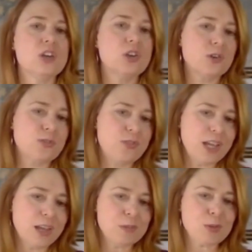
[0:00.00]
your
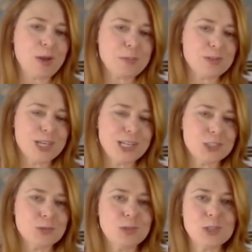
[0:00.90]
fame, your
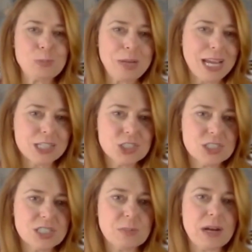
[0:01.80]
reputation, what you're
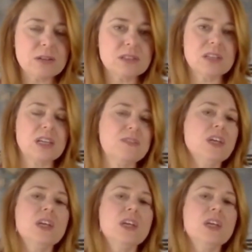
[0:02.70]
passionate about in life,